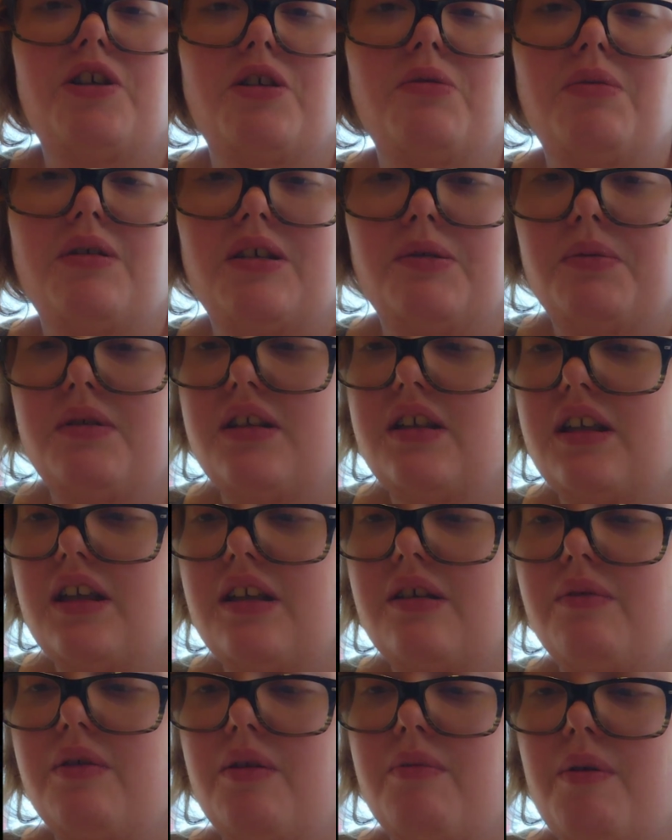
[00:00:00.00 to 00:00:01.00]
should be spending
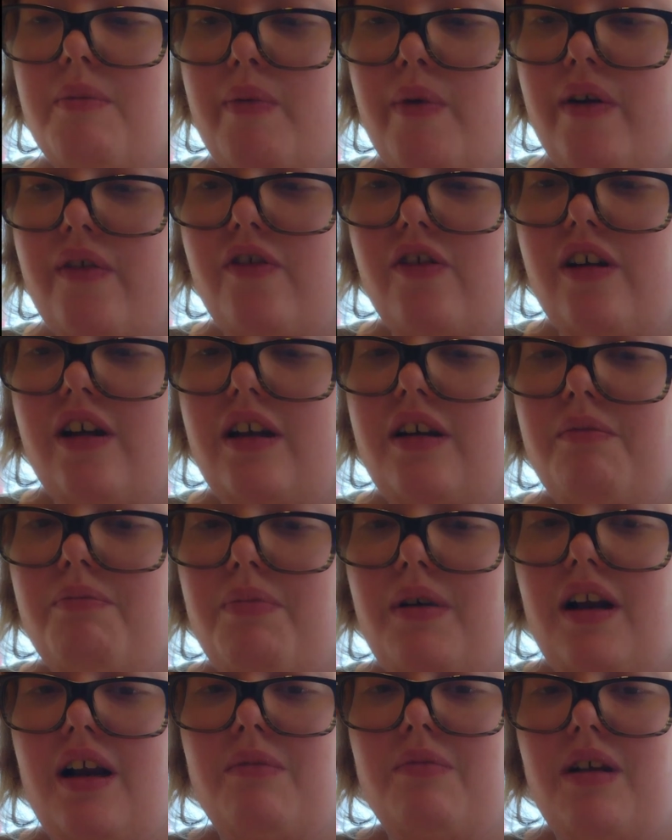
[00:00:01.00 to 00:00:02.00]
it with my boyfriend,
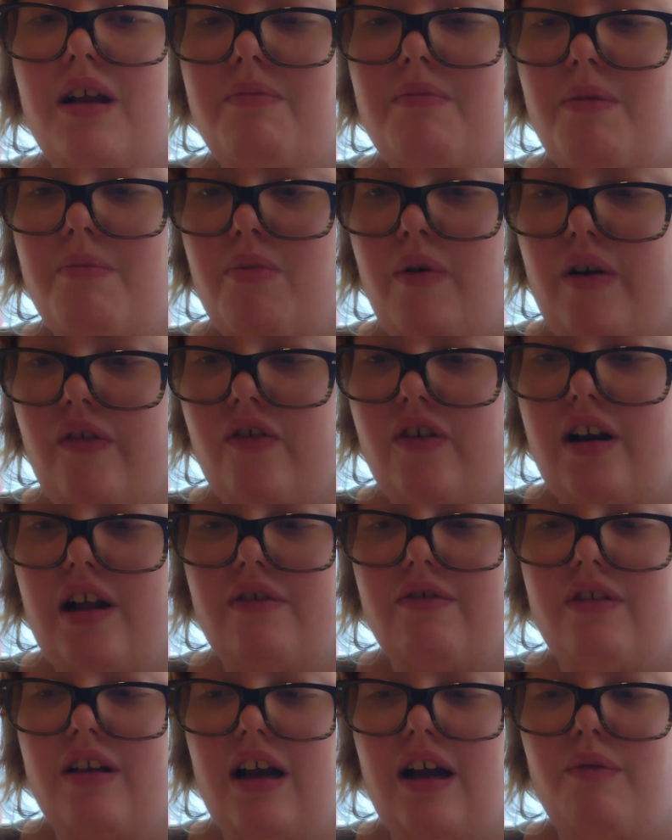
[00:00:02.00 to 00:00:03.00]
but I'm letting my boyfriend
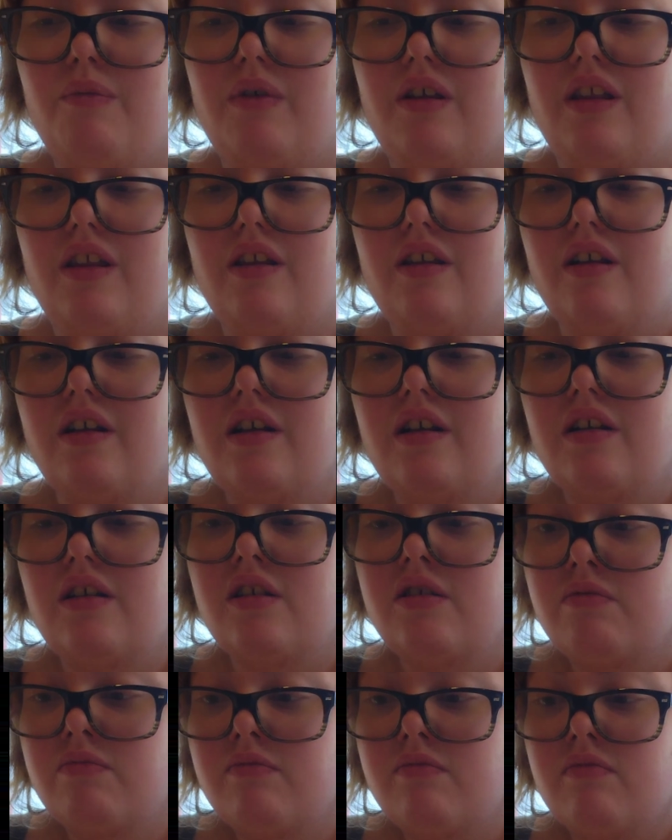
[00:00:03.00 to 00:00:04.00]
have time with
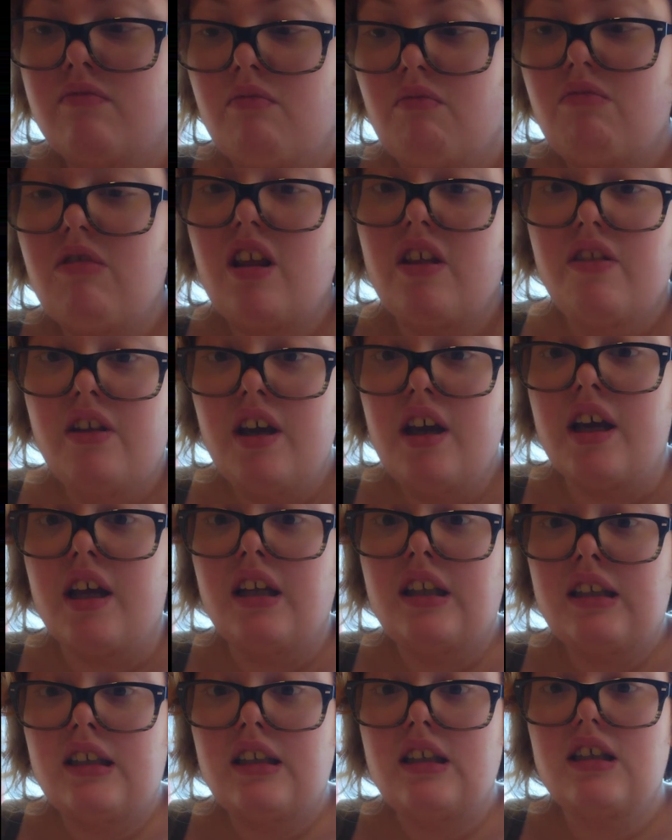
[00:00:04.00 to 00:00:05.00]
the
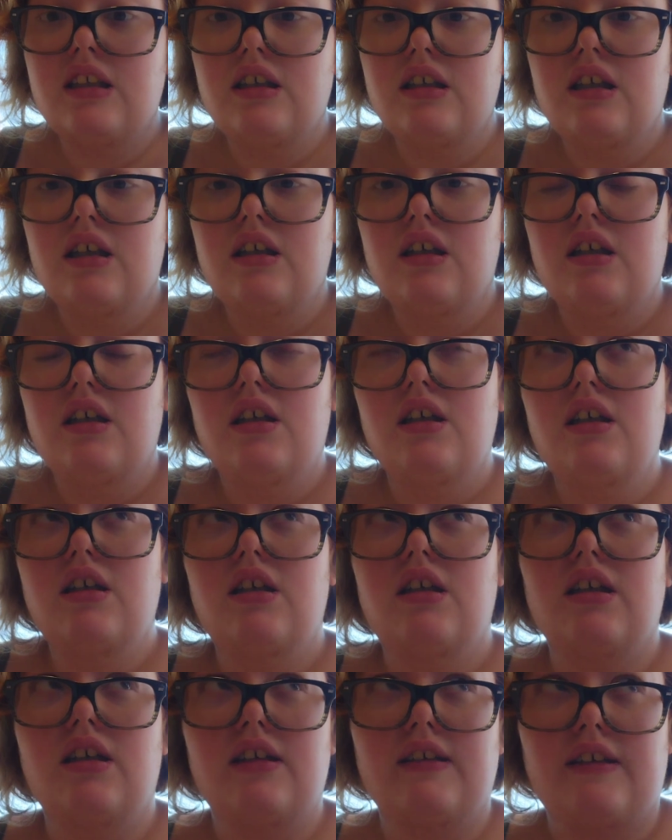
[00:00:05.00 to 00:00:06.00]
kids
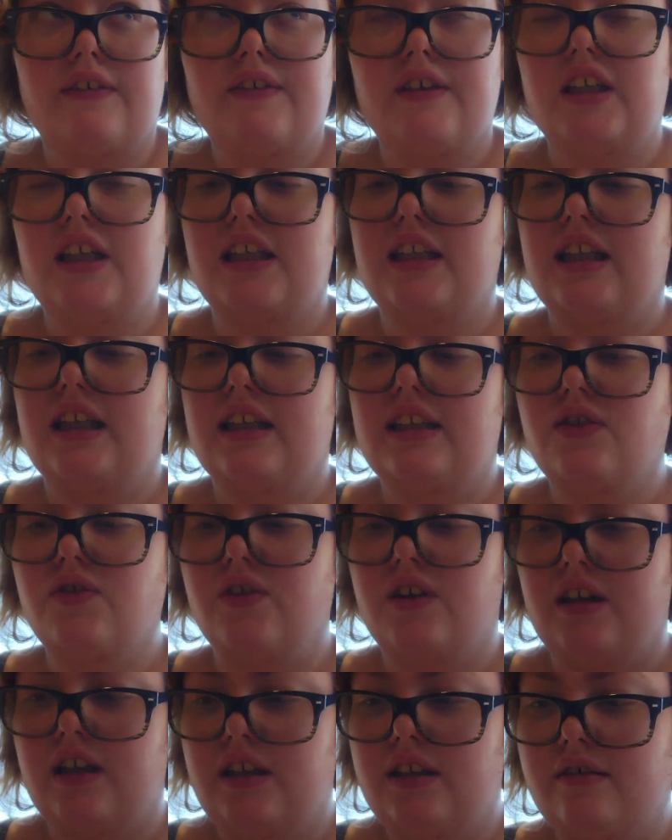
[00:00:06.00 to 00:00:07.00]
because I feel like that's
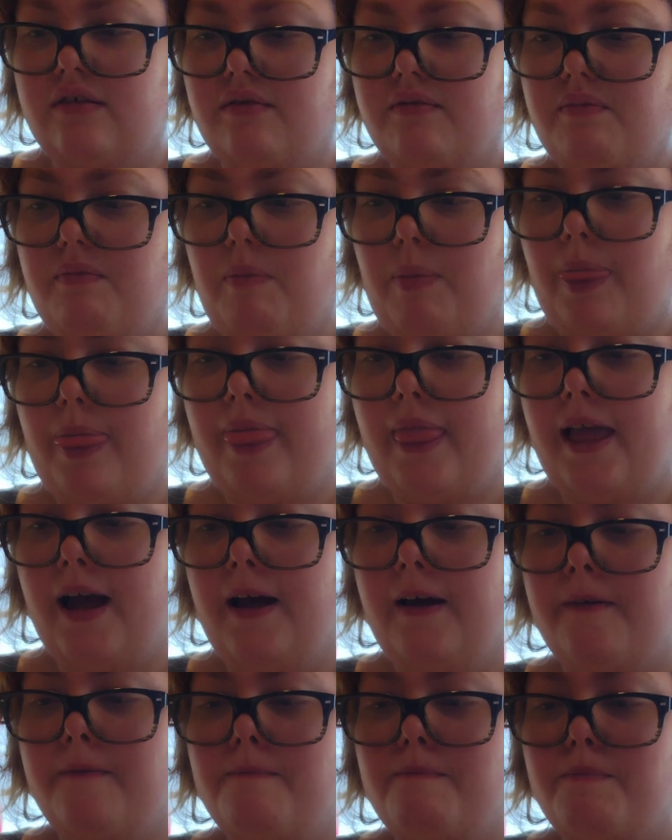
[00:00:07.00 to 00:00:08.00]
right.
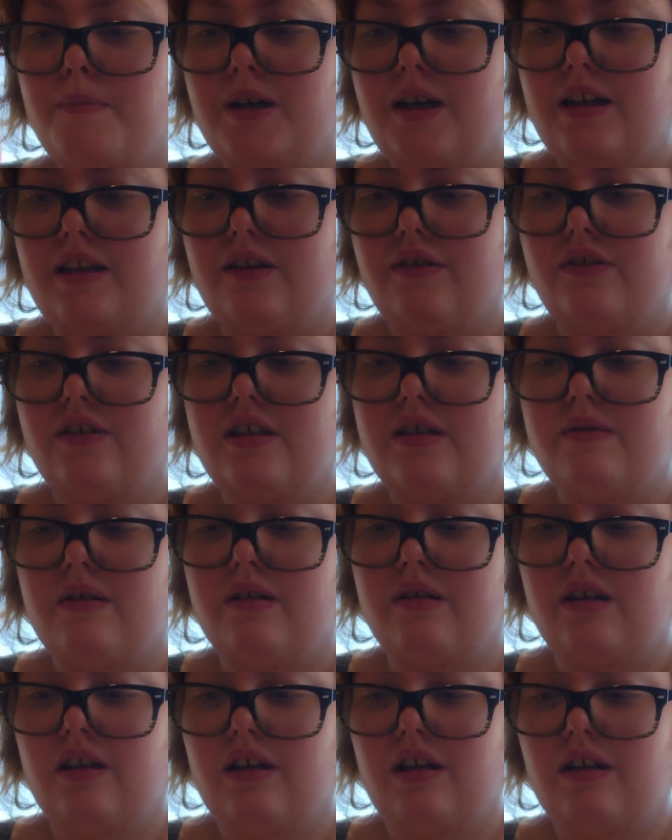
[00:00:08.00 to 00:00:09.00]
Um, but the reason
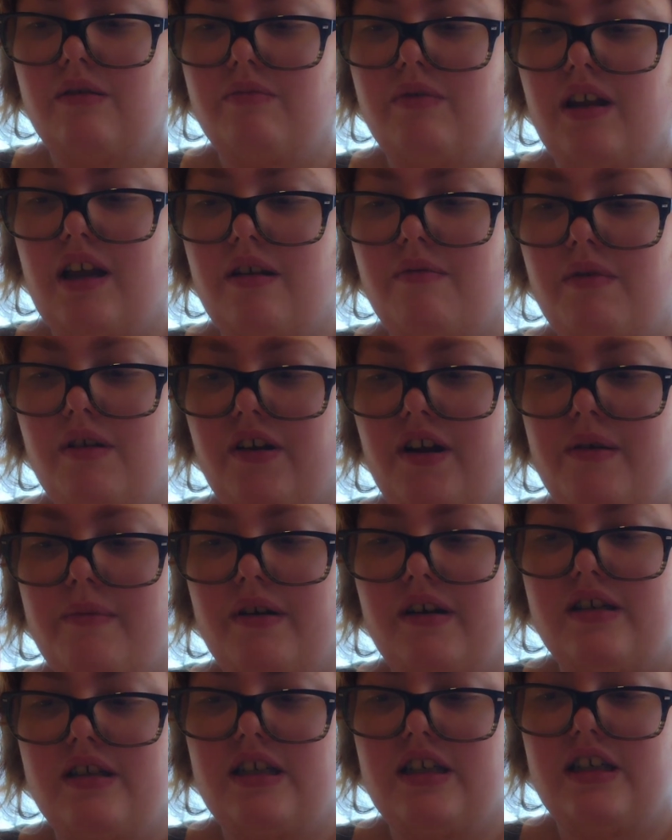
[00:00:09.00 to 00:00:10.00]
why I'm getting my
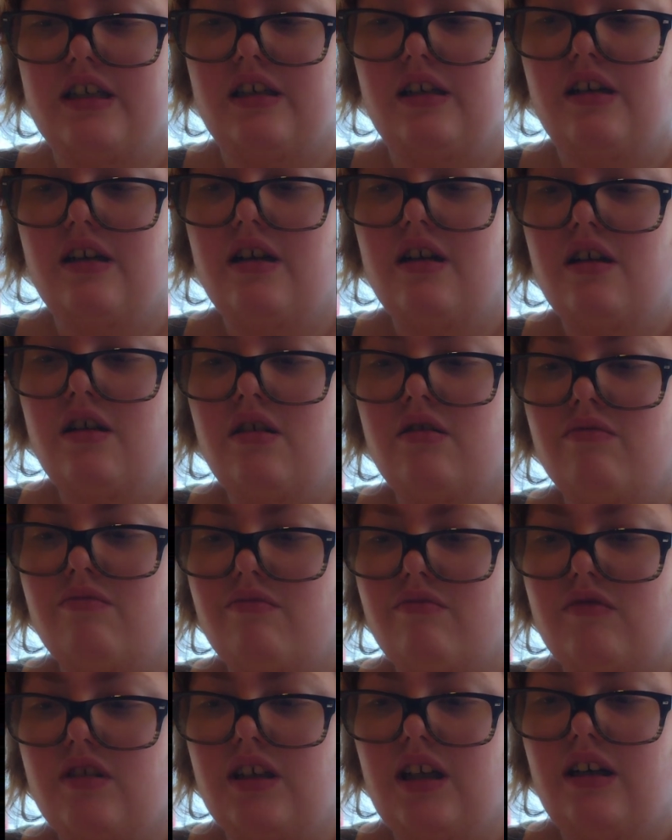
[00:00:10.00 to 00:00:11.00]
grandparents here,
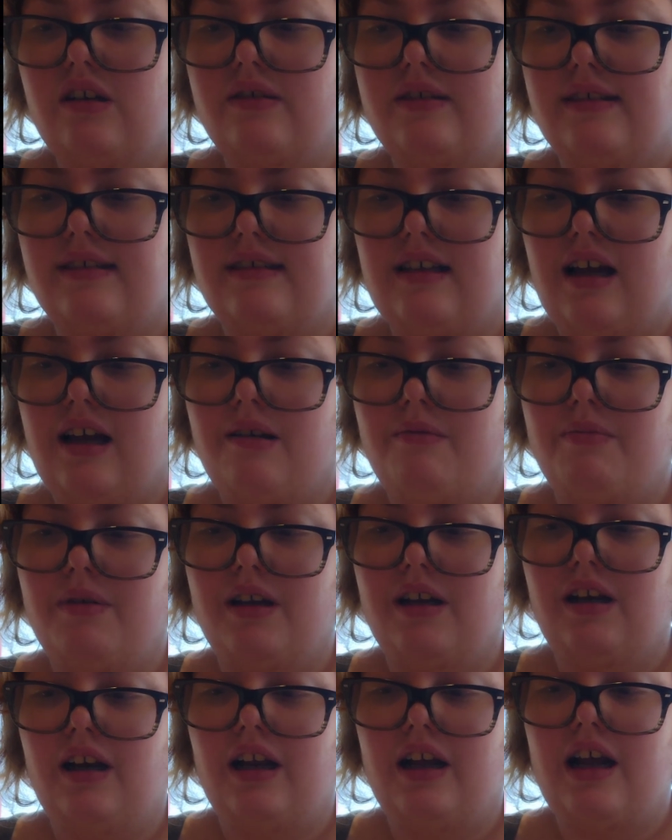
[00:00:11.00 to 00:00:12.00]
I know it's sad,
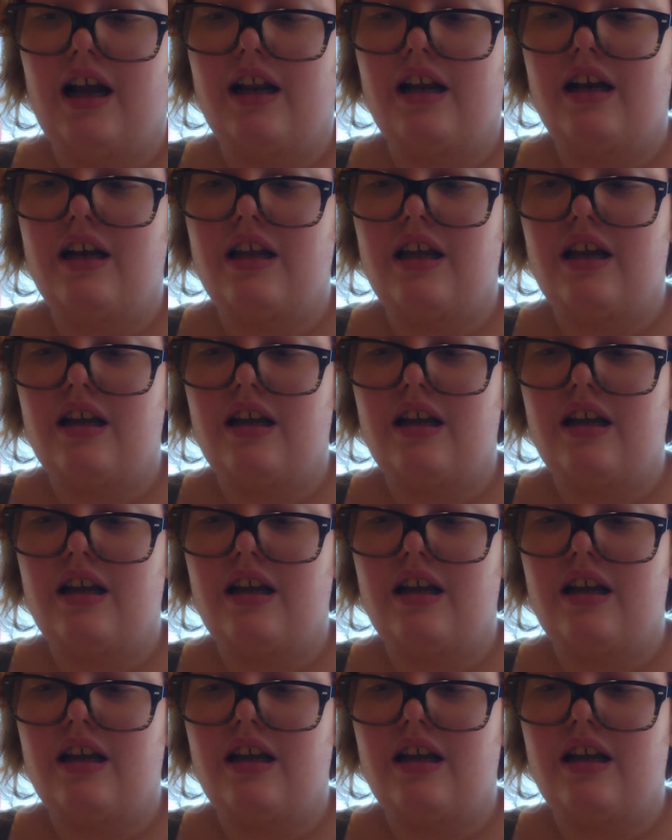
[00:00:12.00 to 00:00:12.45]
but I kind of